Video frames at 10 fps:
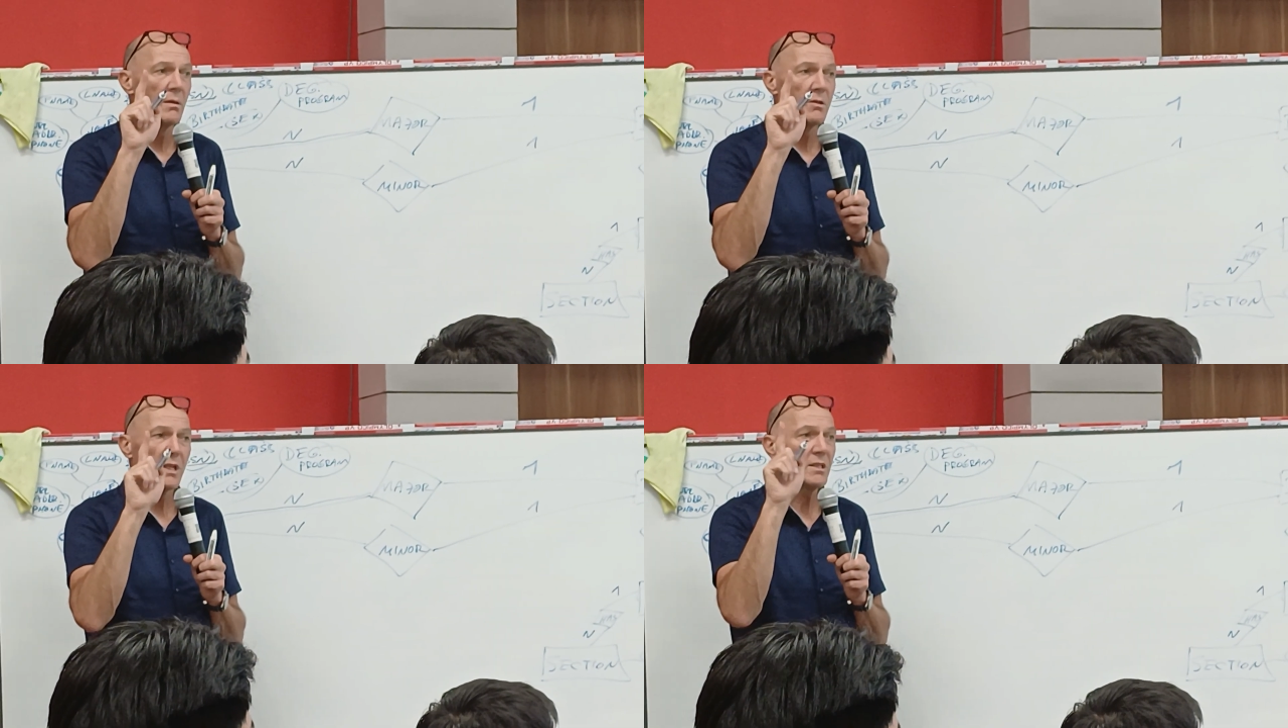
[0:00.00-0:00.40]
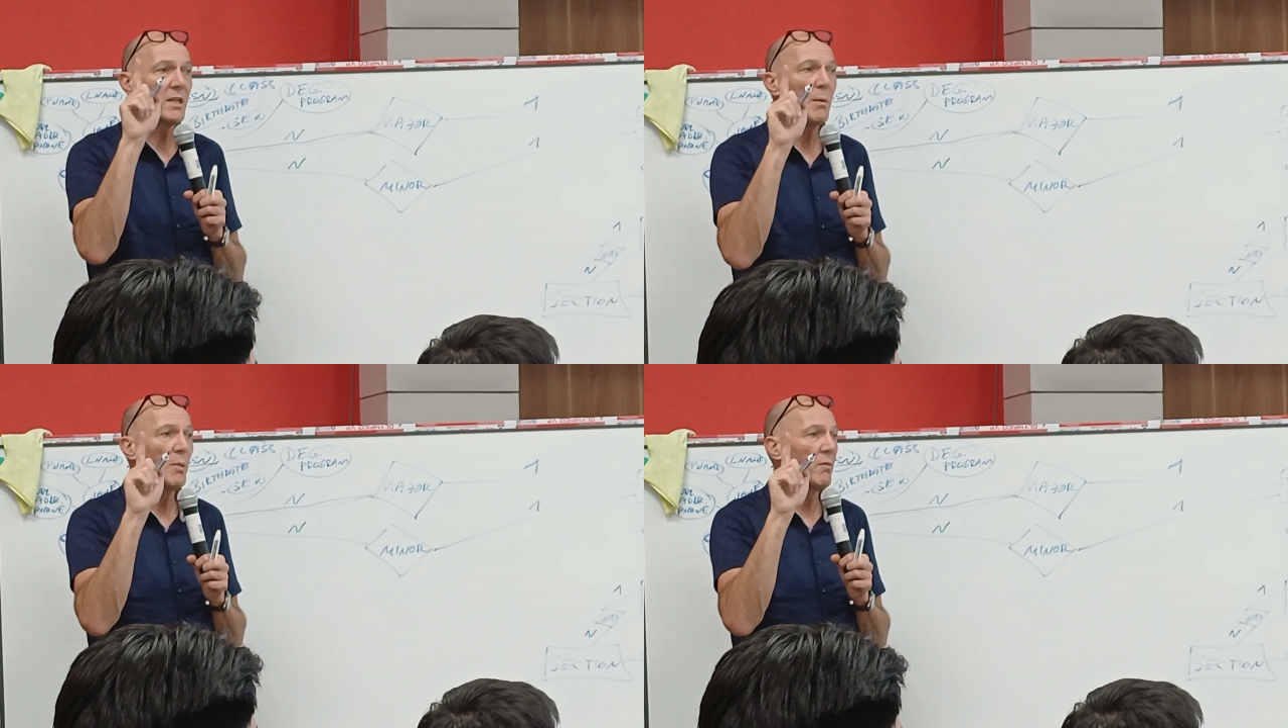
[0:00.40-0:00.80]
Just the
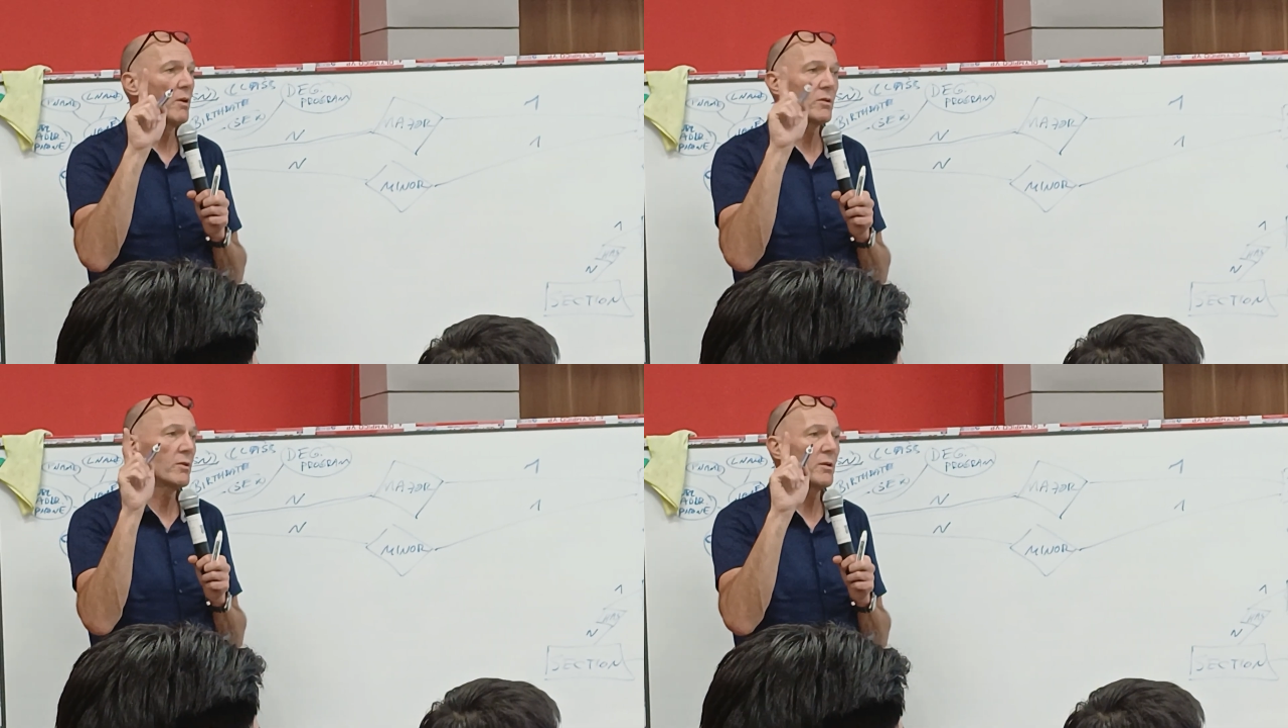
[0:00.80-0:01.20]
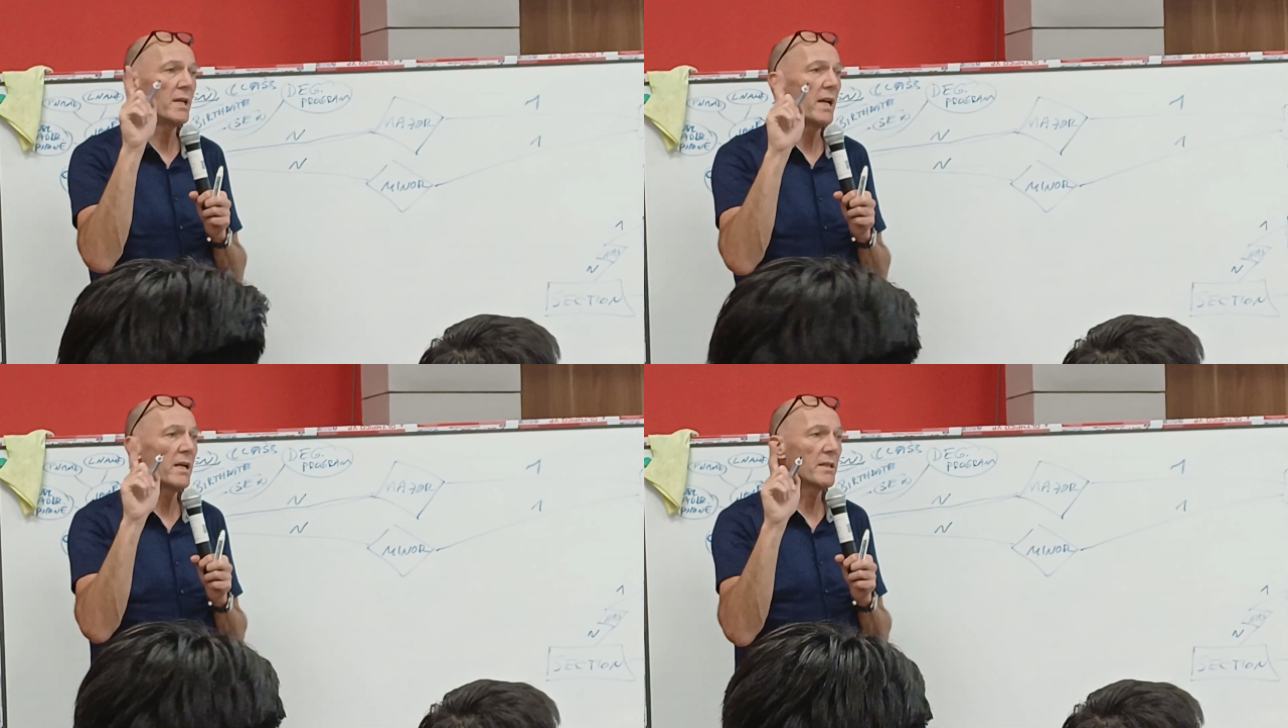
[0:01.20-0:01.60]
number 1 is not
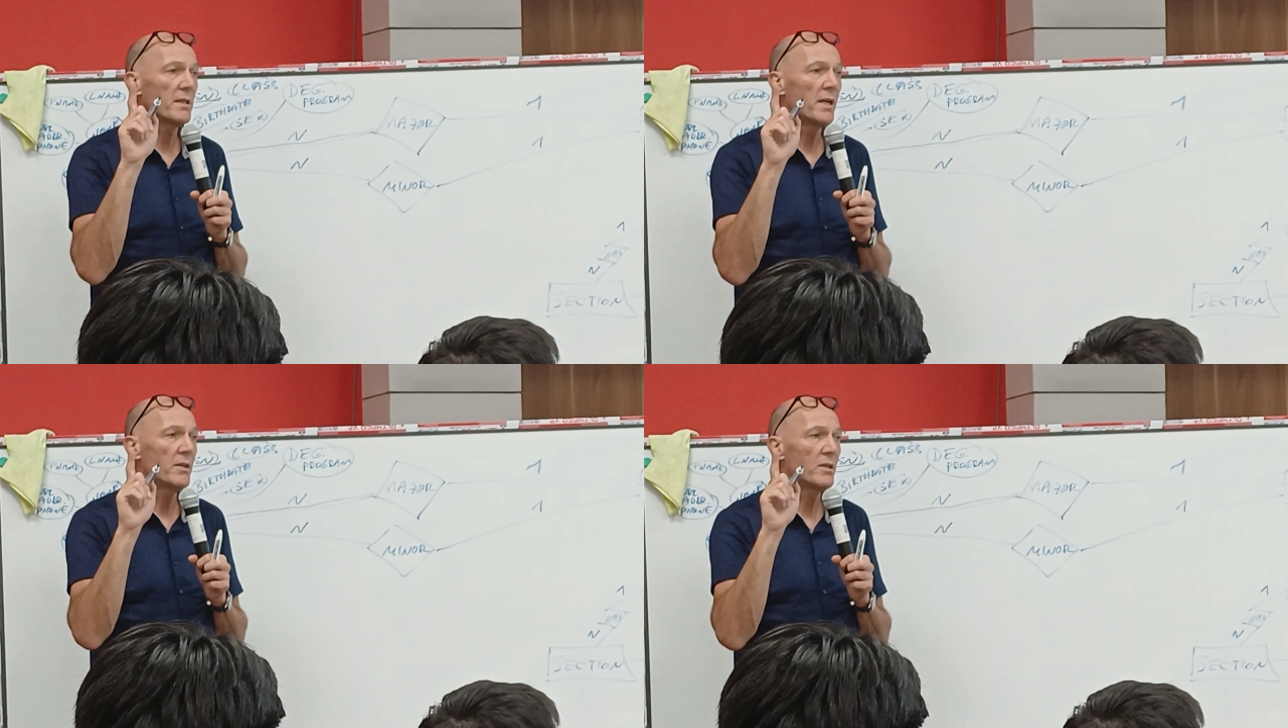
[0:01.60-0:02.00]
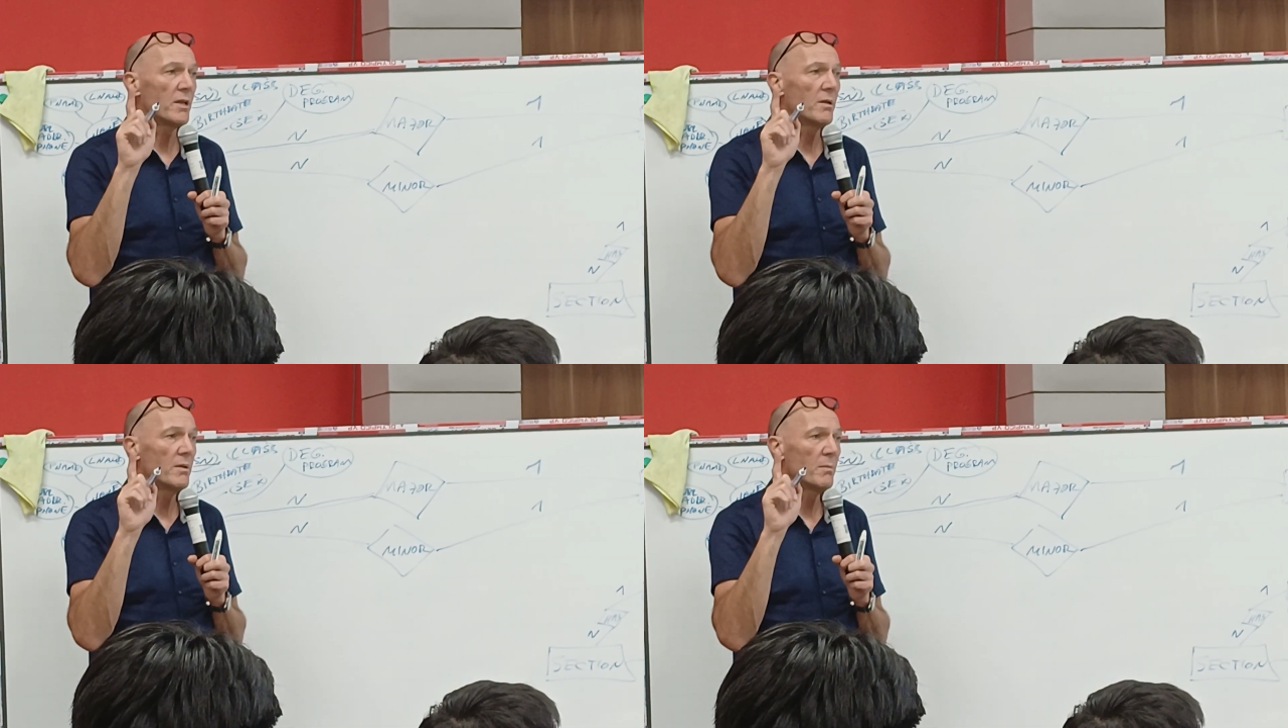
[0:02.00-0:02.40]
telling us anything.
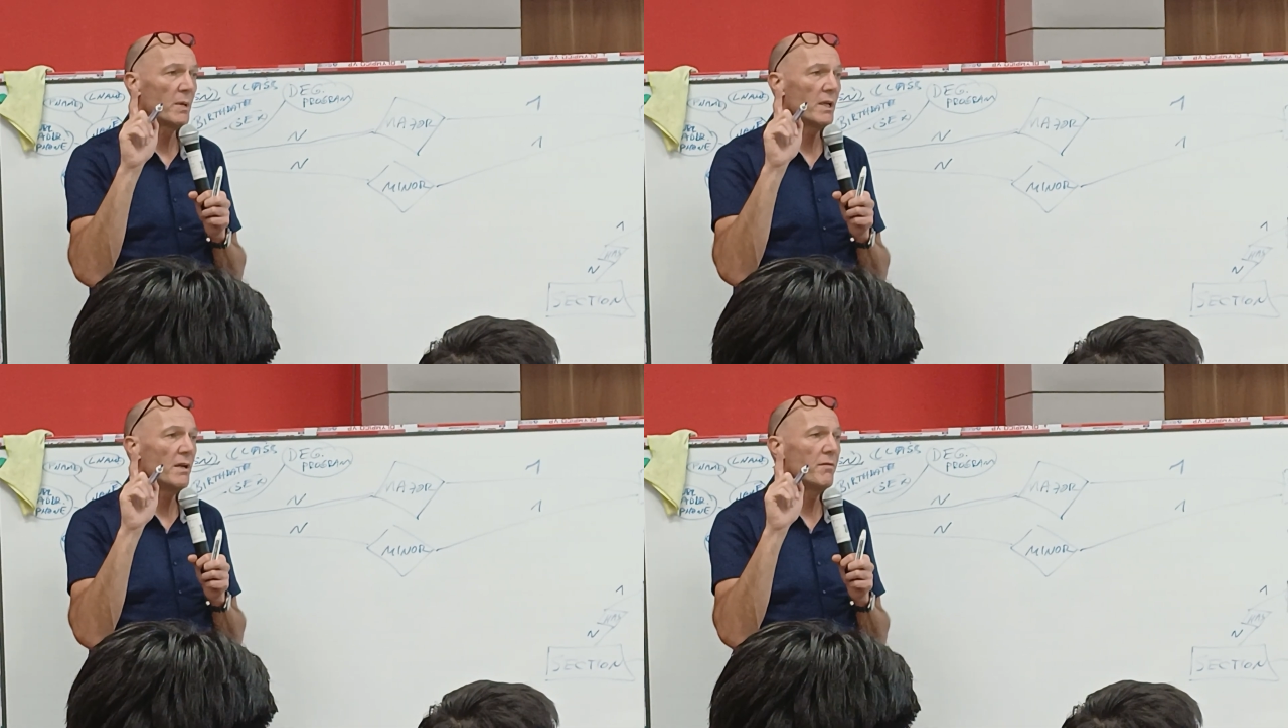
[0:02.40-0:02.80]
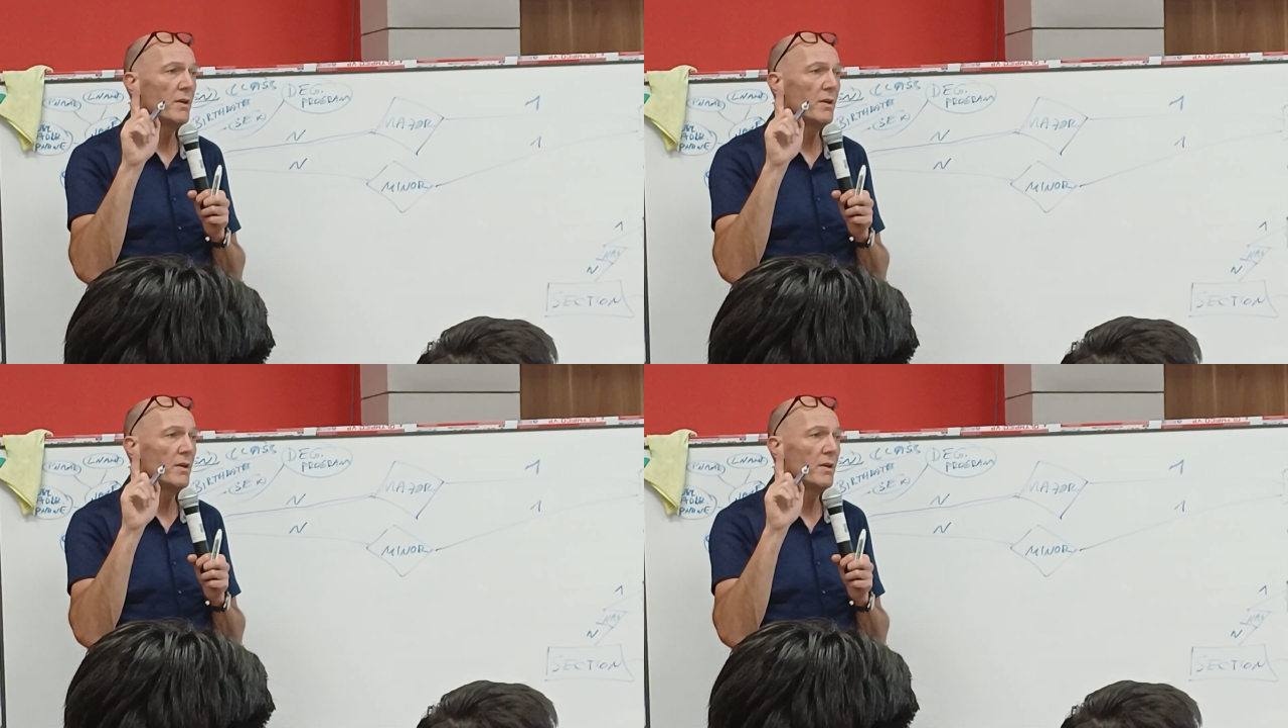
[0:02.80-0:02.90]
But if we